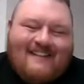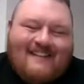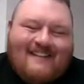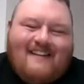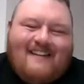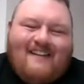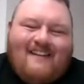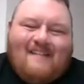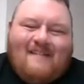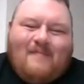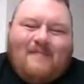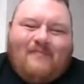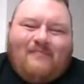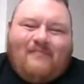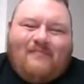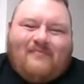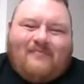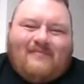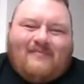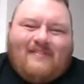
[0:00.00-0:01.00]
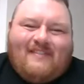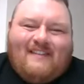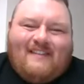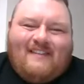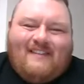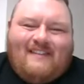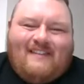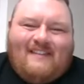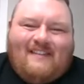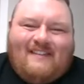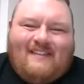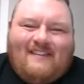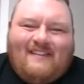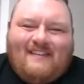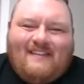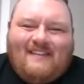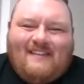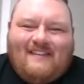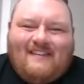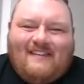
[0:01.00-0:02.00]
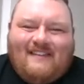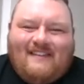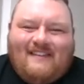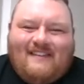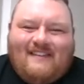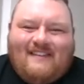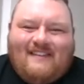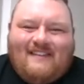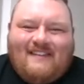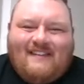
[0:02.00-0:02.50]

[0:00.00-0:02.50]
[no speech]